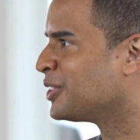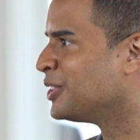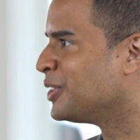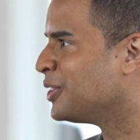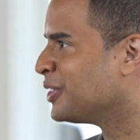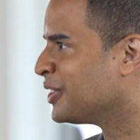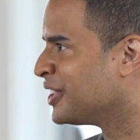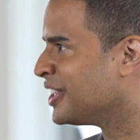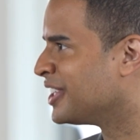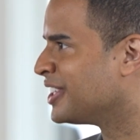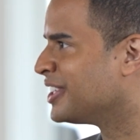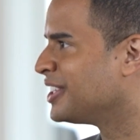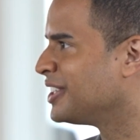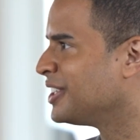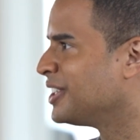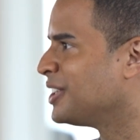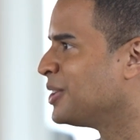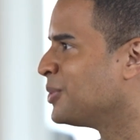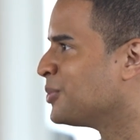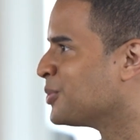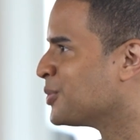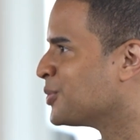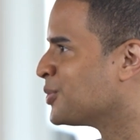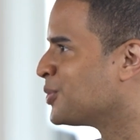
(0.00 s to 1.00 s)
clearly
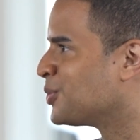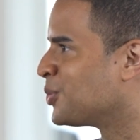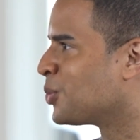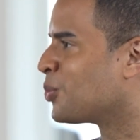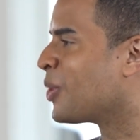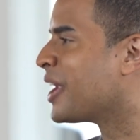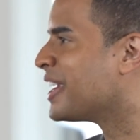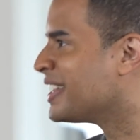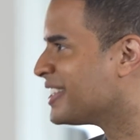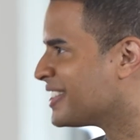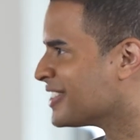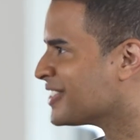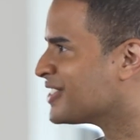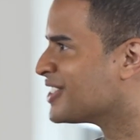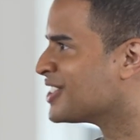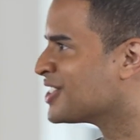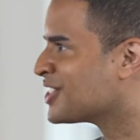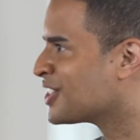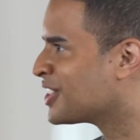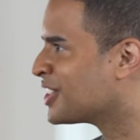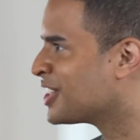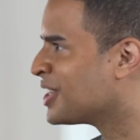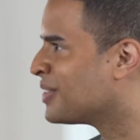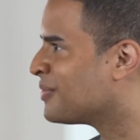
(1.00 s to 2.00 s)
it was the right decision